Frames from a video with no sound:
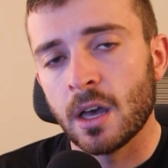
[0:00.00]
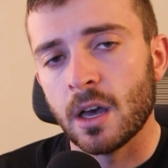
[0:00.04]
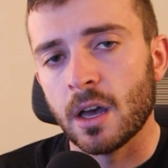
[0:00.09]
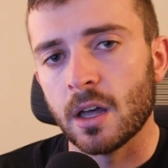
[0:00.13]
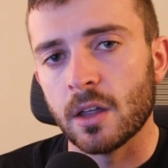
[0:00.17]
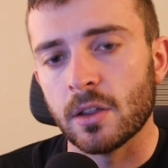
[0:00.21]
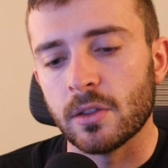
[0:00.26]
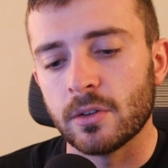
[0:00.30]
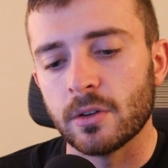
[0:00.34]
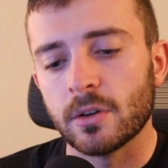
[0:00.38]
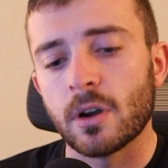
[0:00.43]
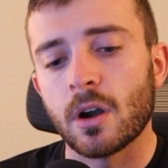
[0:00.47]

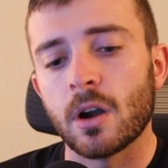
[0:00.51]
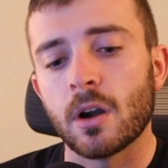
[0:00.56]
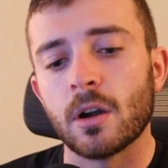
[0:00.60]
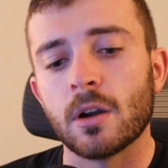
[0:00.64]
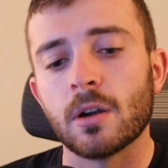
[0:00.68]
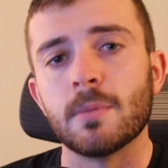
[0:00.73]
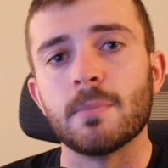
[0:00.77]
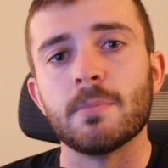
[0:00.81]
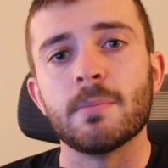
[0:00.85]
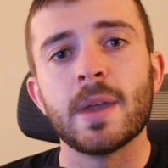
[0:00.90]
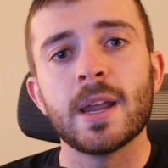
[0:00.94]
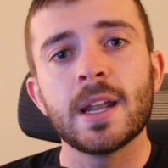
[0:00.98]
Uh, there
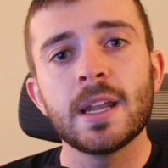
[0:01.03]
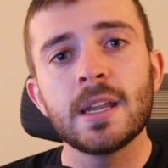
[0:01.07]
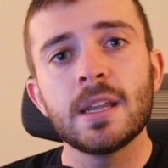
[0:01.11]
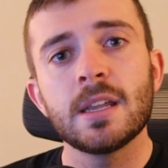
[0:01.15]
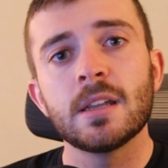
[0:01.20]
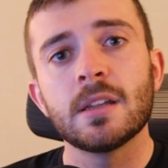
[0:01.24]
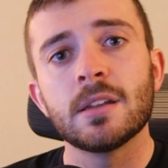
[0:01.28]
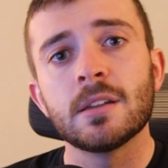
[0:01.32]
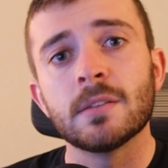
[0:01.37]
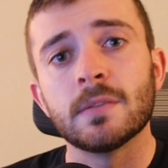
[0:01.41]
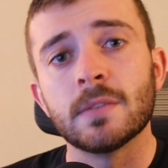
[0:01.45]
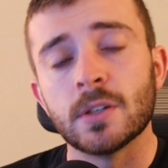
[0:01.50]
are many
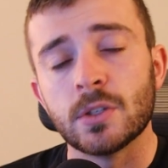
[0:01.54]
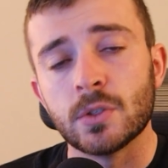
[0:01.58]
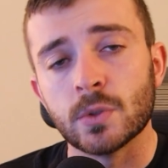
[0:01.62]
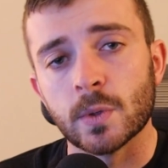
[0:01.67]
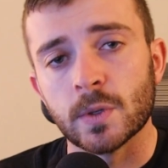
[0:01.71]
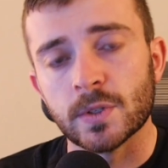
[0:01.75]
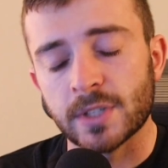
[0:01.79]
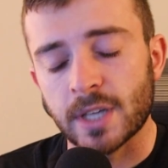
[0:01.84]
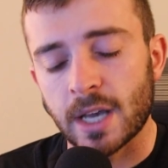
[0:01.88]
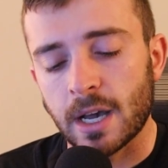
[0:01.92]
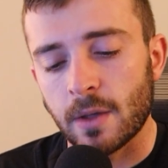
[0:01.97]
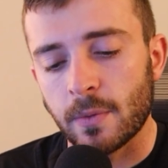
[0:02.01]

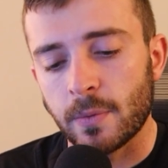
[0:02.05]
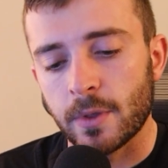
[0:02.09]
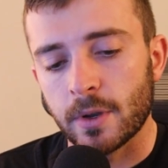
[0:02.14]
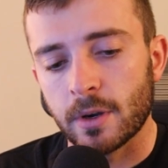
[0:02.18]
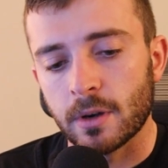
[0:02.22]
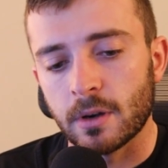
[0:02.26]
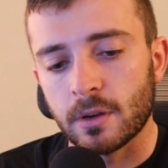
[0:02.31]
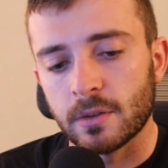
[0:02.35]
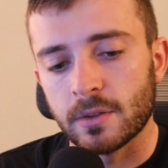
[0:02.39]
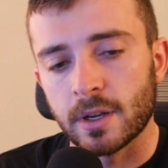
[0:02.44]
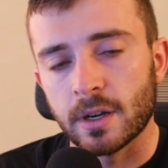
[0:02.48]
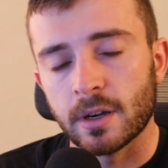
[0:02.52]
individuals out
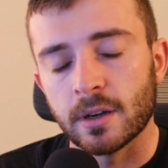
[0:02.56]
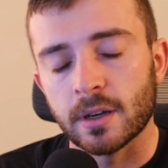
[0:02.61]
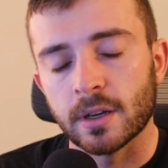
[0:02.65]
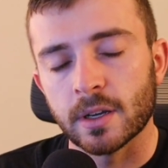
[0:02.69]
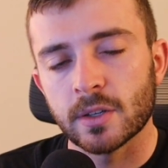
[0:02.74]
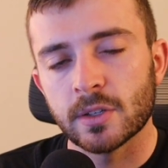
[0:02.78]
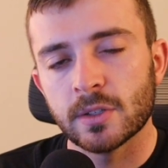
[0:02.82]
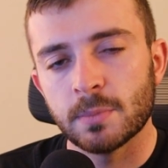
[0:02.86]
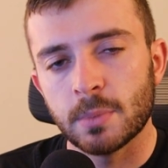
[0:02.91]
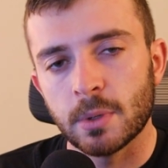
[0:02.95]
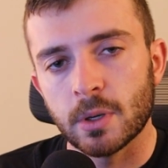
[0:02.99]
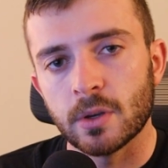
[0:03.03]
there that are
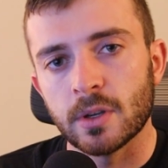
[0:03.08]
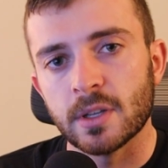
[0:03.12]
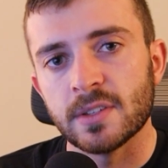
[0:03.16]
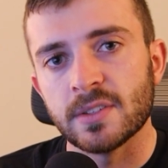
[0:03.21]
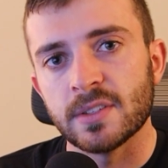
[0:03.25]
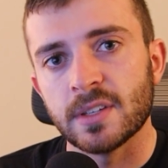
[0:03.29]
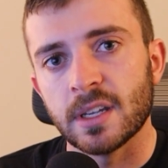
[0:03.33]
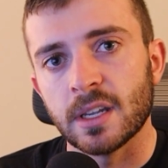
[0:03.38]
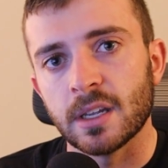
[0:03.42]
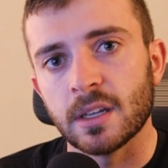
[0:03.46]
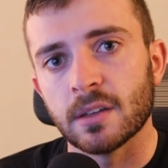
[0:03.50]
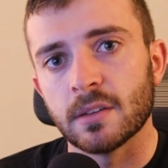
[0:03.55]

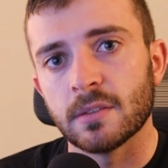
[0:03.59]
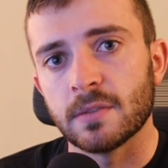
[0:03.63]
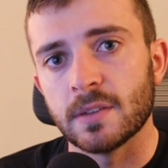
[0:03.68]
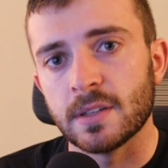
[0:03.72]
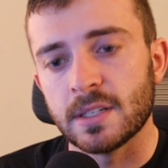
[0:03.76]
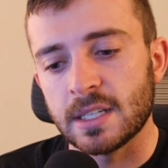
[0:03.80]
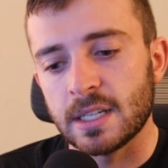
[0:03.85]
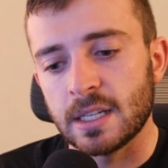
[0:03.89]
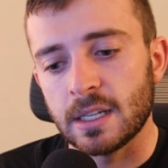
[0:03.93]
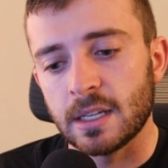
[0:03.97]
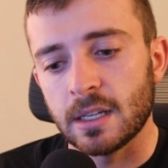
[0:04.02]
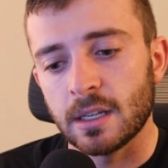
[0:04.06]
experiencing
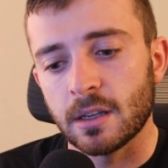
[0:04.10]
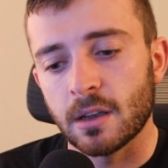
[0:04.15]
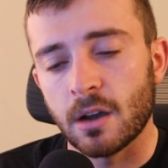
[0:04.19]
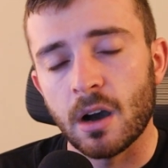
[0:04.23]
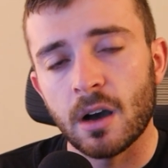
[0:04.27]
fatigue.